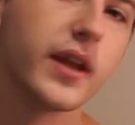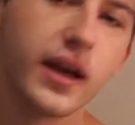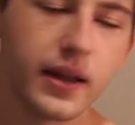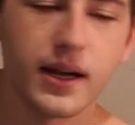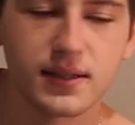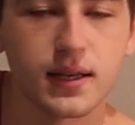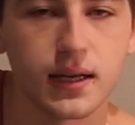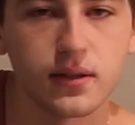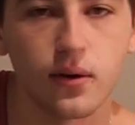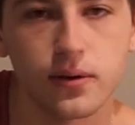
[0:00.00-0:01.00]
That's
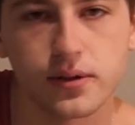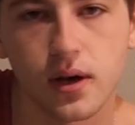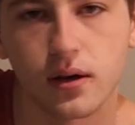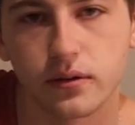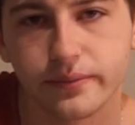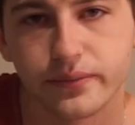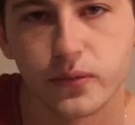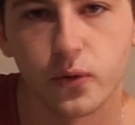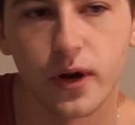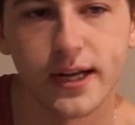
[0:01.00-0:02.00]
like the whole song,
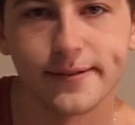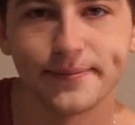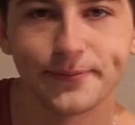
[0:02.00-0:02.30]
right?